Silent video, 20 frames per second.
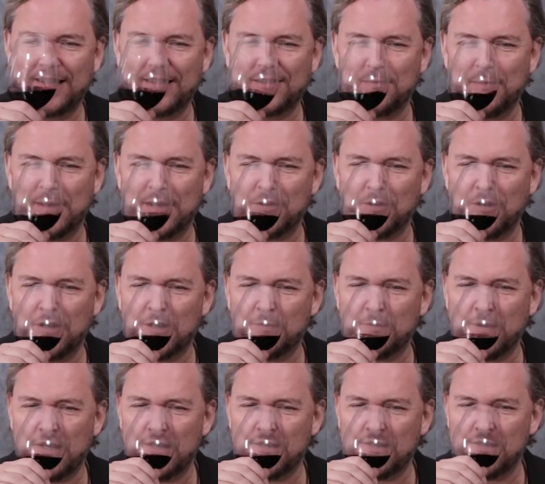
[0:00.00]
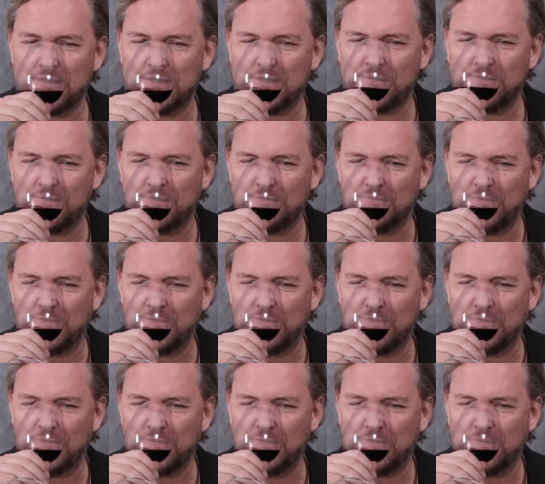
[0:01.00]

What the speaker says: some exotic spices.